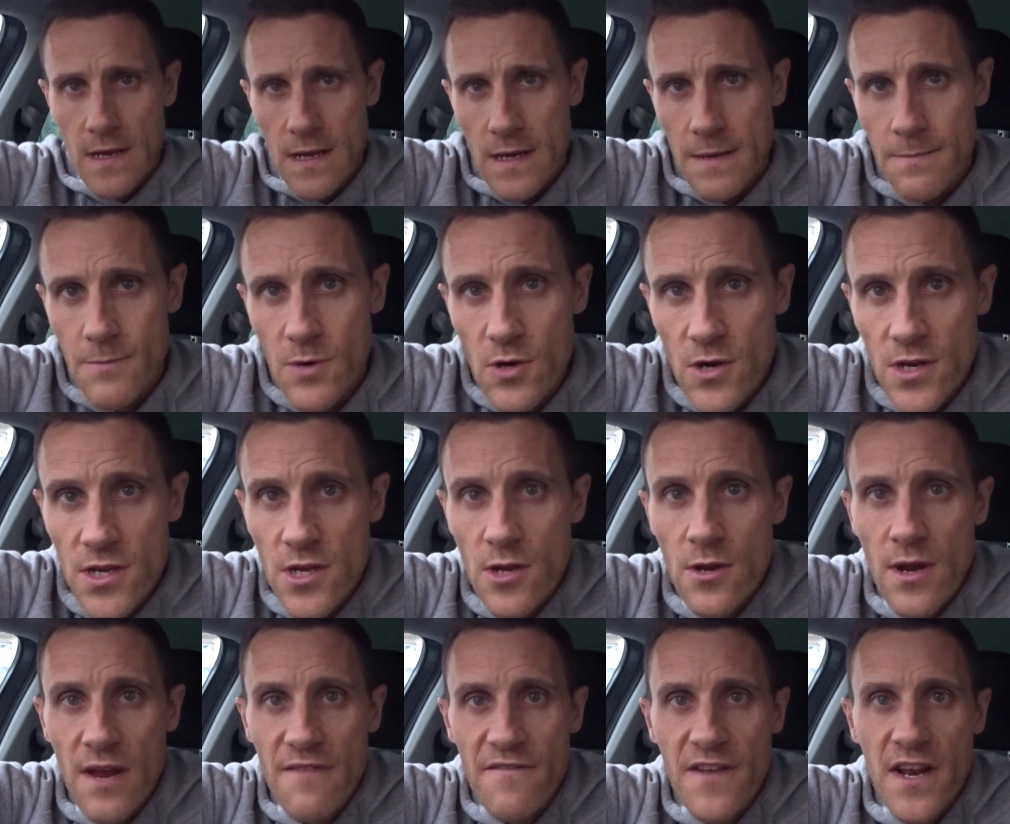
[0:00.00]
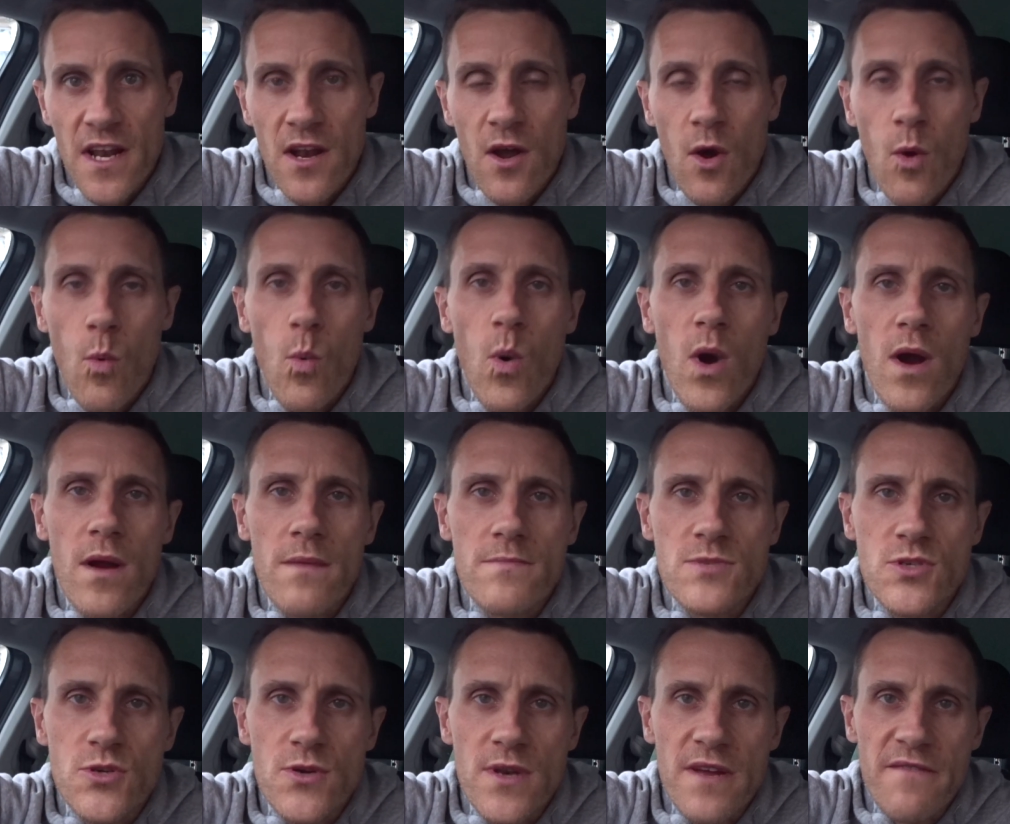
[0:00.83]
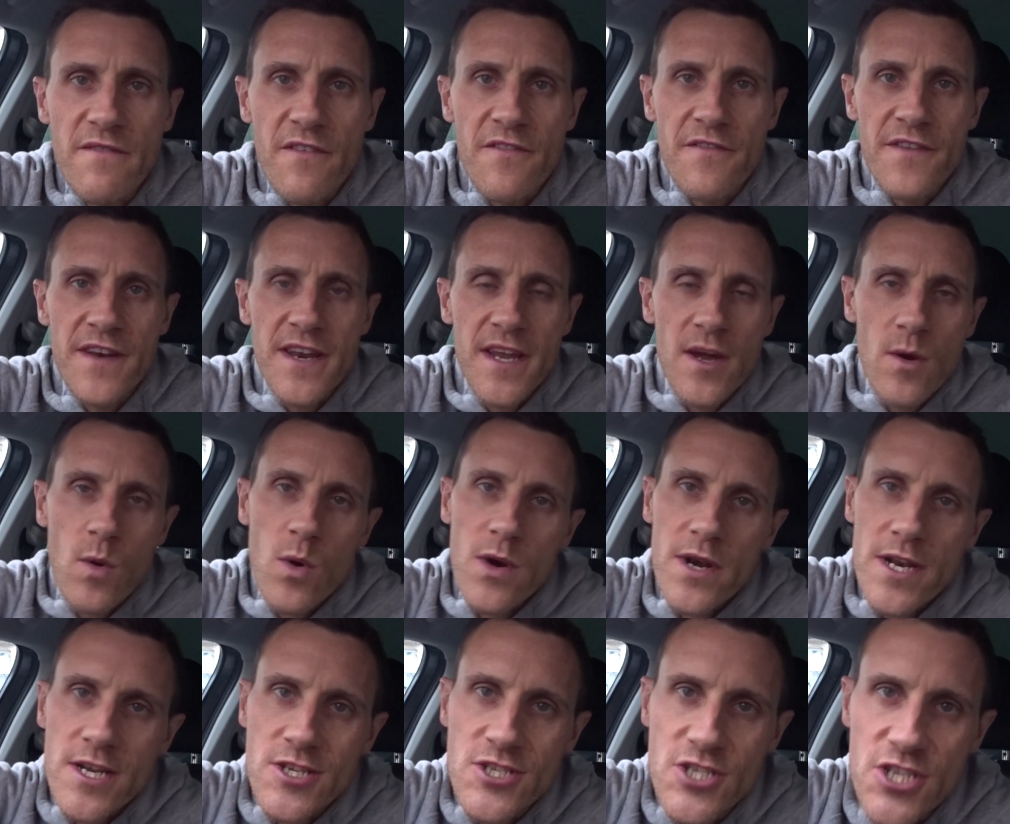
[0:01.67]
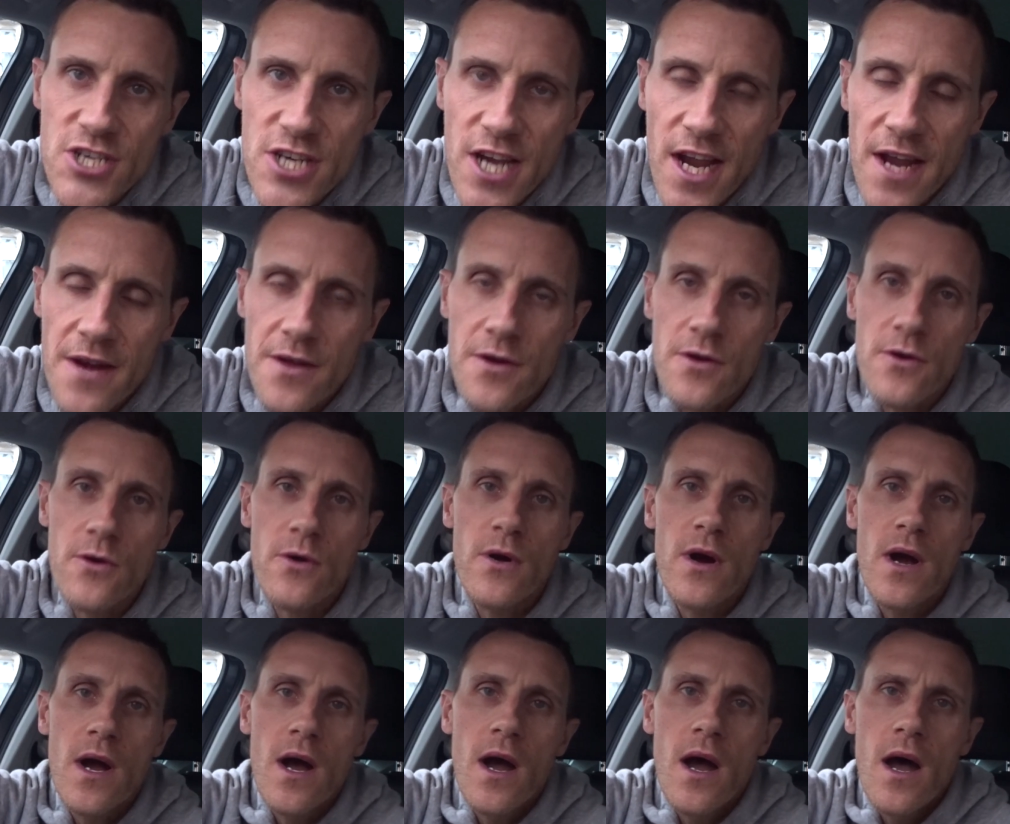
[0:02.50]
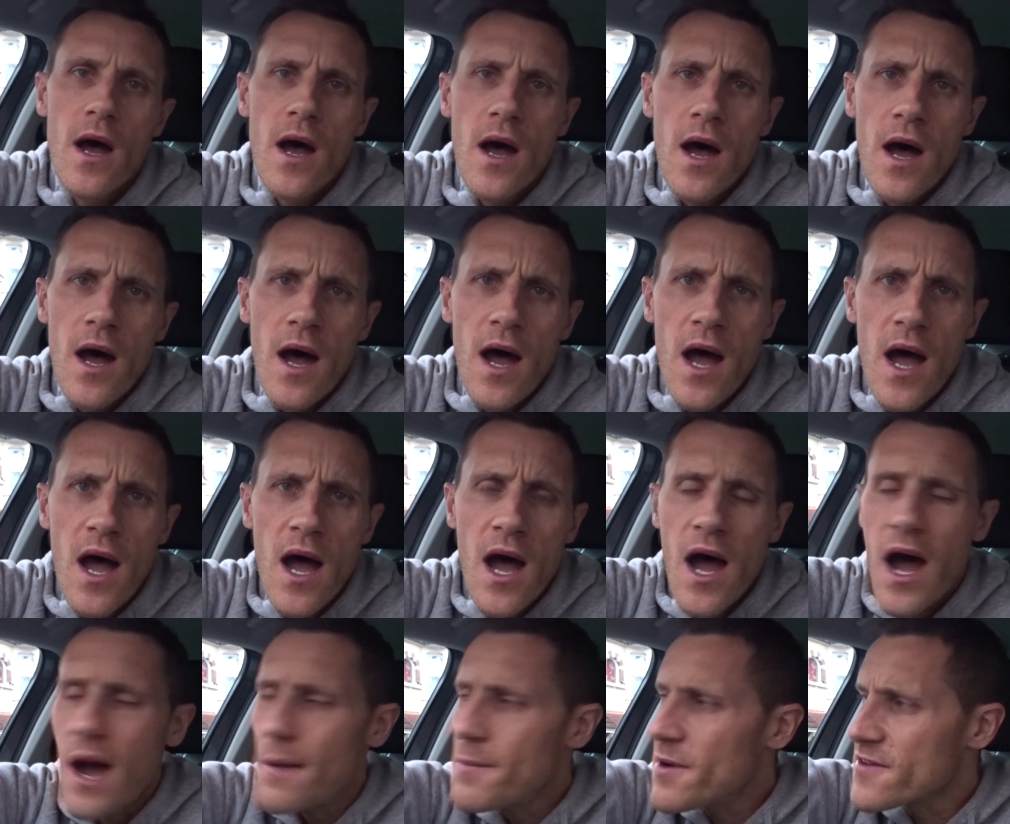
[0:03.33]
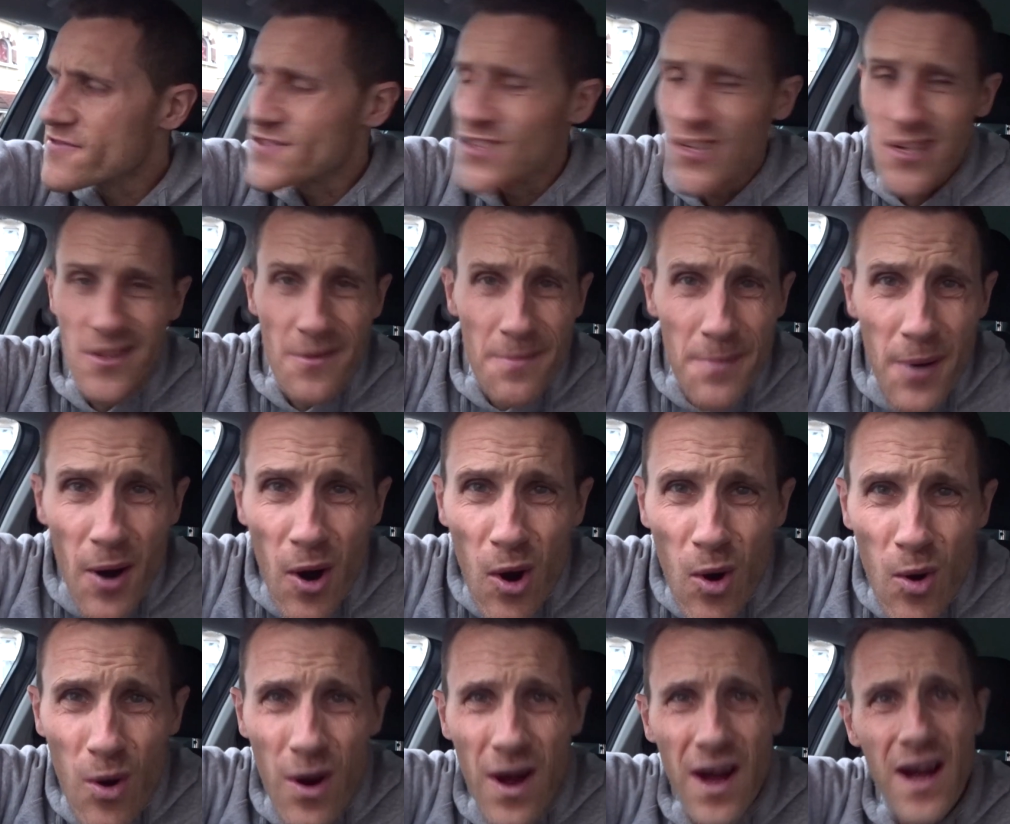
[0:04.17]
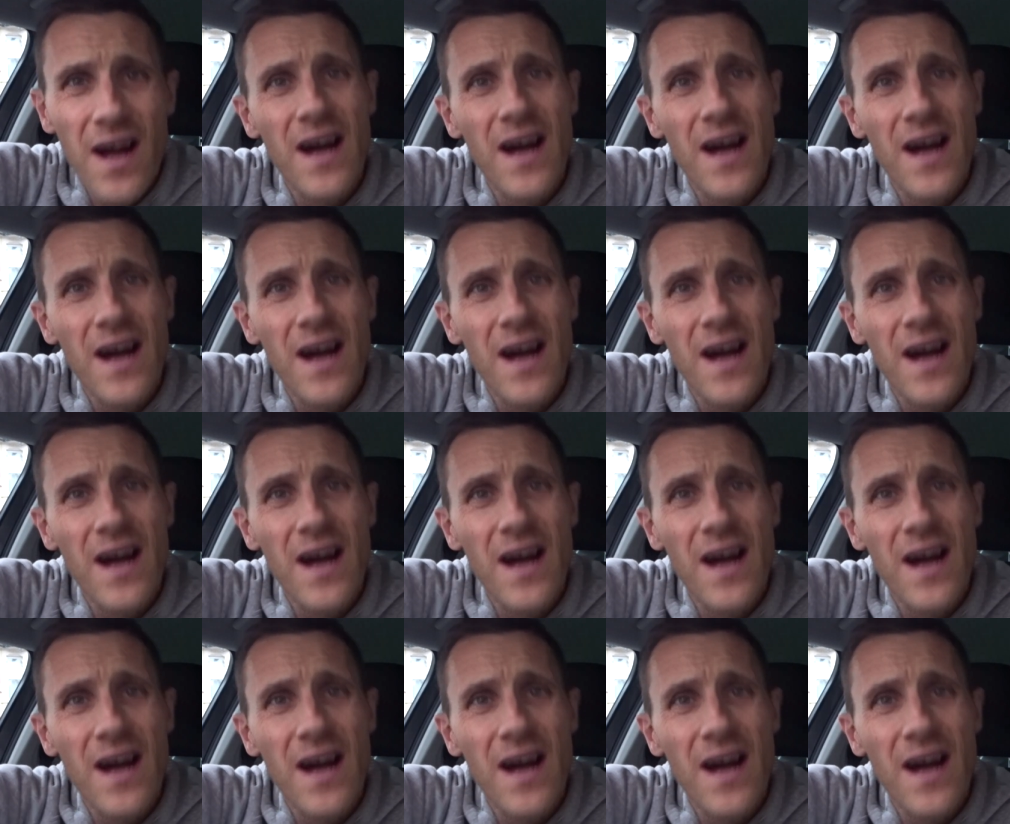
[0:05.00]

Morning you lovely lot, welcome to another video on the channel. I'm off to the pool.